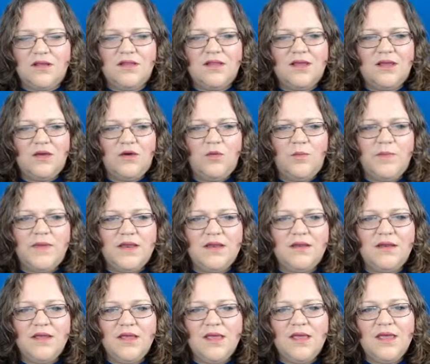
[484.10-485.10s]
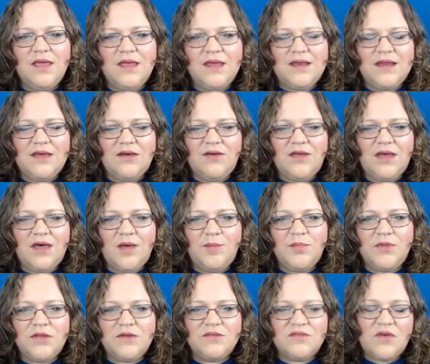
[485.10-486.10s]
click Open. And now it
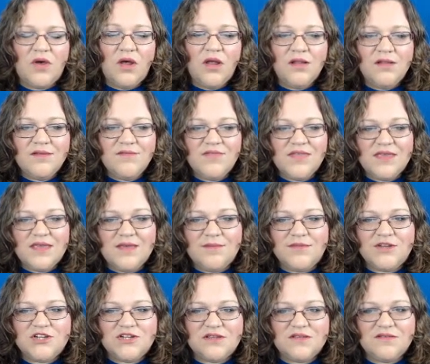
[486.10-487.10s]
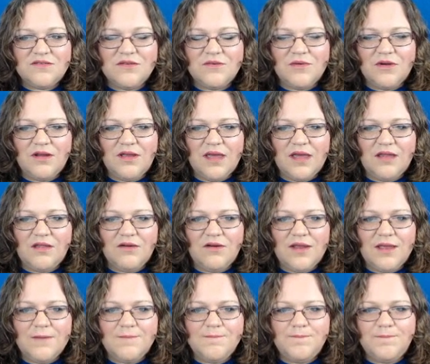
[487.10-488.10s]
uploads all of the images to our
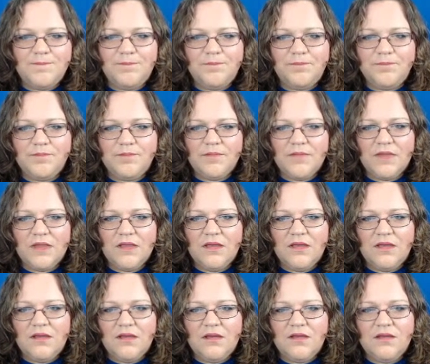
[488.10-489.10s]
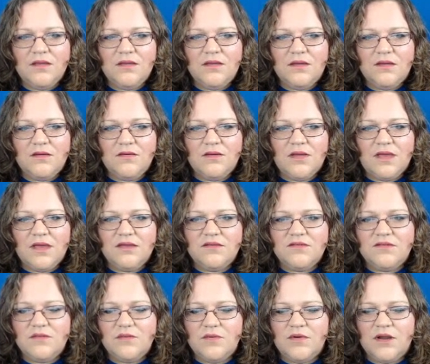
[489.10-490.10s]
gallery. Okay,
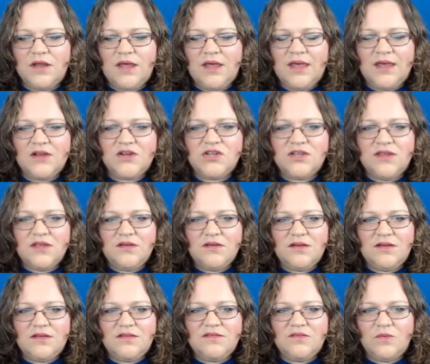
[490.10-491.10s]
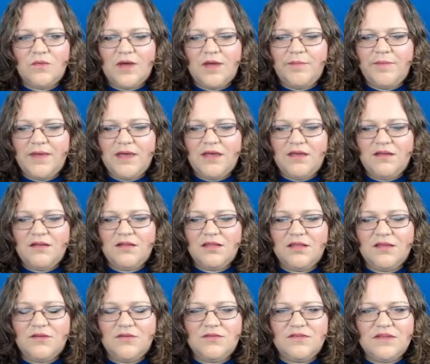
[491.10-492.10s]
so we're not actually going to swap out
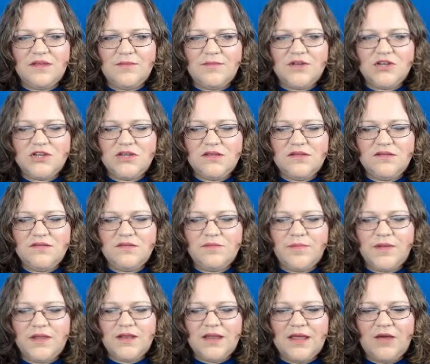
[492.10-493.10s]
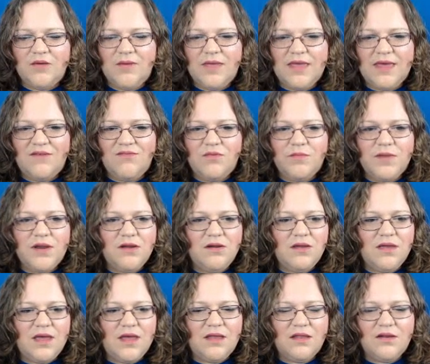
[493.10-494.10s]
those images, now we have them in our
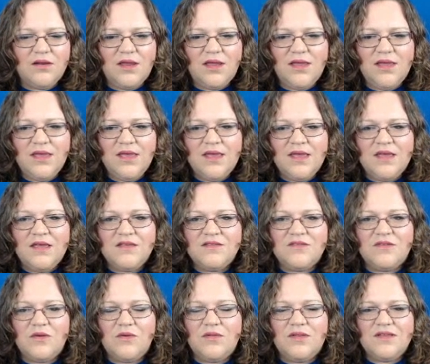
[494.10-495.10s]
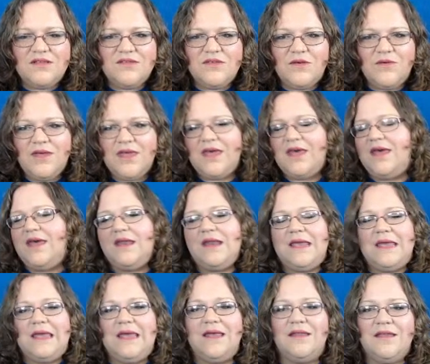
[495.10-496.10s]
gallery. So let's go ahead
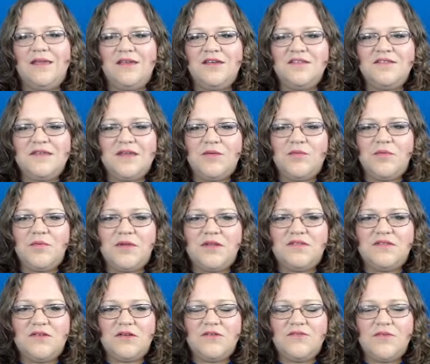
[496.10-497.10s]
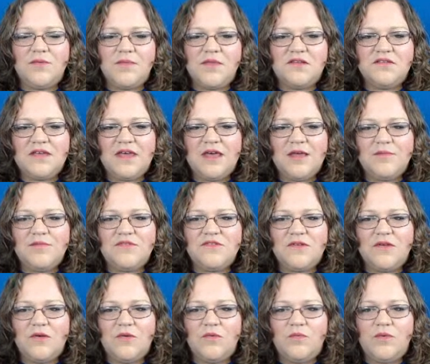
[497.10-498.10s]
and, like I said, we want to start from the top.
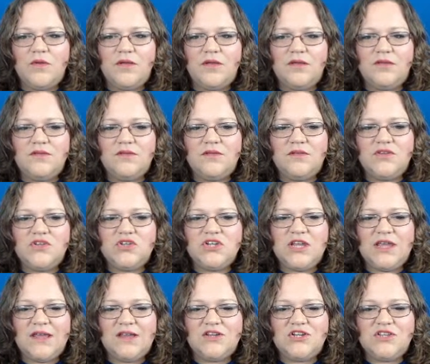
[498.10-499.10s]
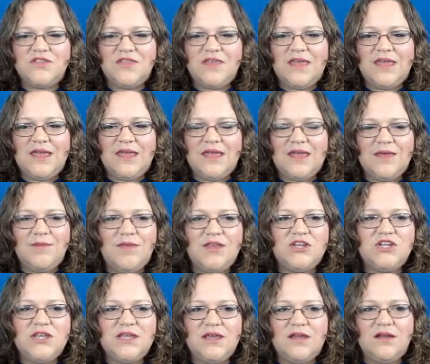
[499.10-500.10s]
So we'll change the
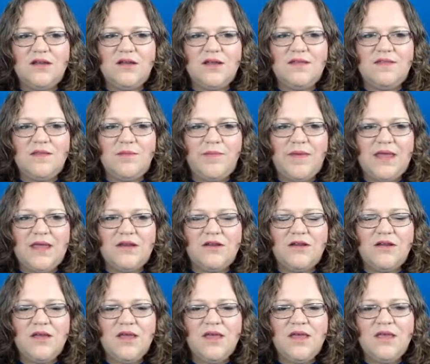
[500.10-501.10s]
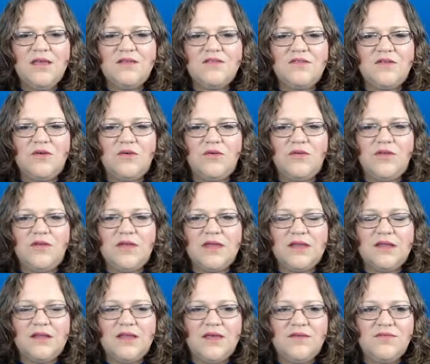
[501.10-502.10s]
image here in the banner. So you
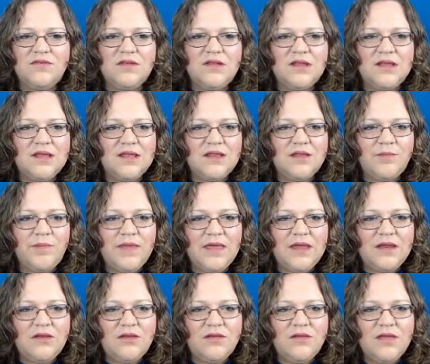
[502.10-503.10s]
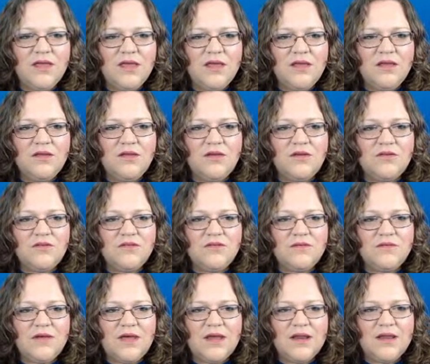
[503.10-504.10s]
can left click in the panel, go
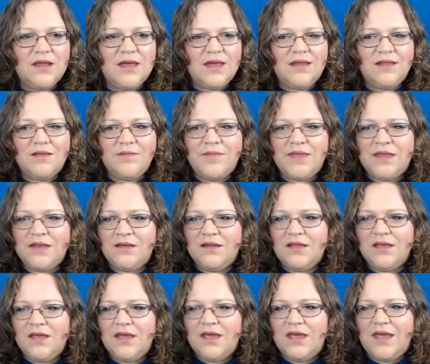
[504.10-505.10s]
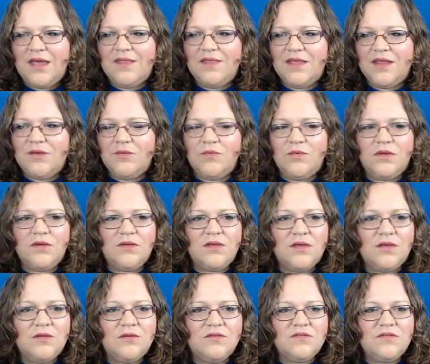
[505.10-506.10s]
to Edit Element, and then we'll
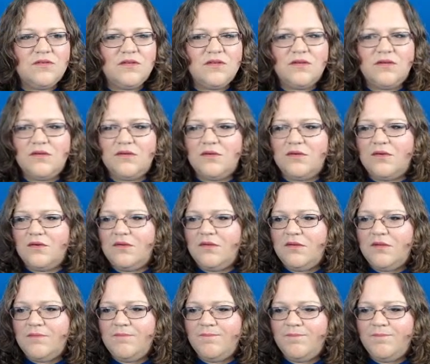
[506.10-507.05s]
go to